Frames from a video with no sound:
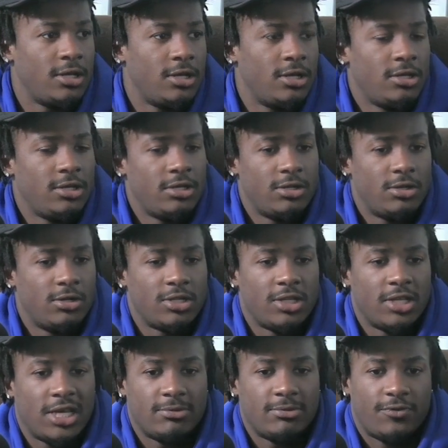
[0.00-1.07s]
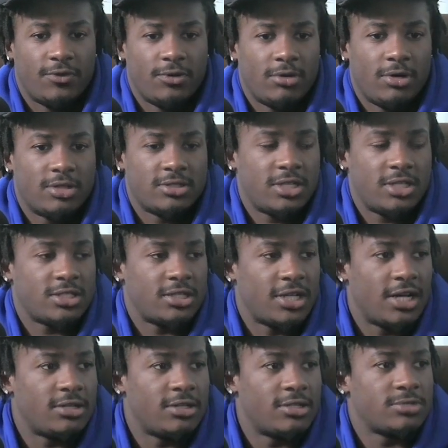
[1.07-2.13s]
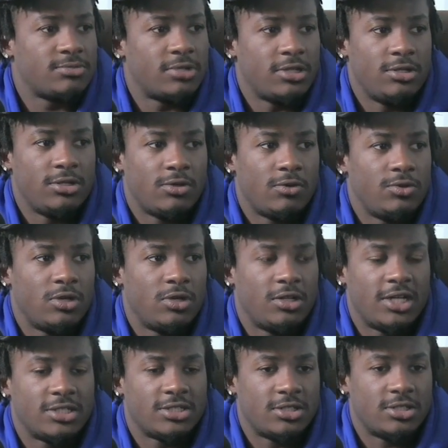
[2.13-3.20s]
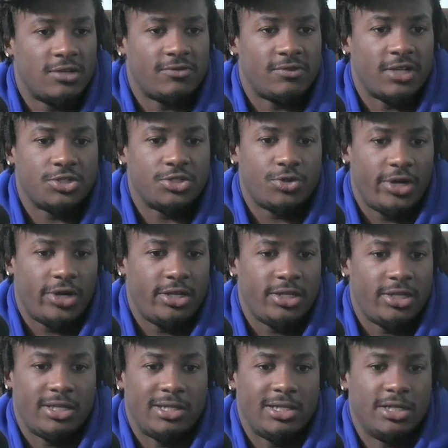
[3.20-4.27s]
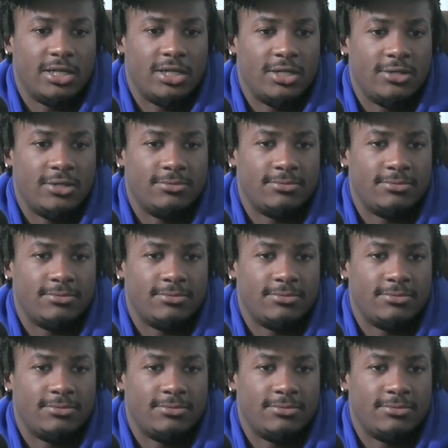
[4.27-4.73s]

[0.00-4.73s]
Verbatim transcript: you know the game of football takes a lot of discipline you know we do a lot of stuff like training and um,